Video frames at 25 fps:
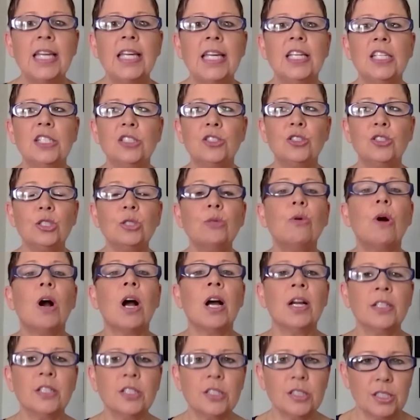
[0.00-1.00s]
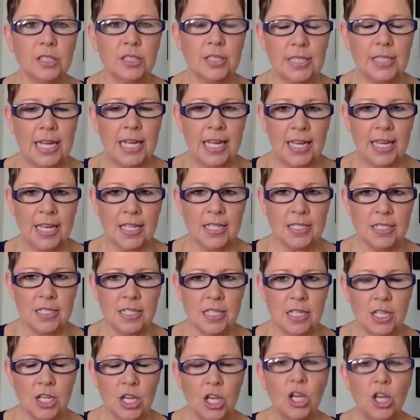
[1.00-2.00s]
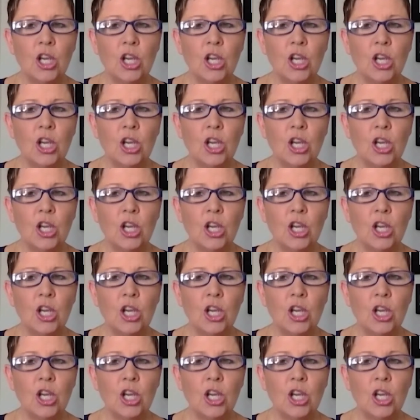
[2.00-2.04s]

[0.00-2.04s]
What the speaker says: is to understand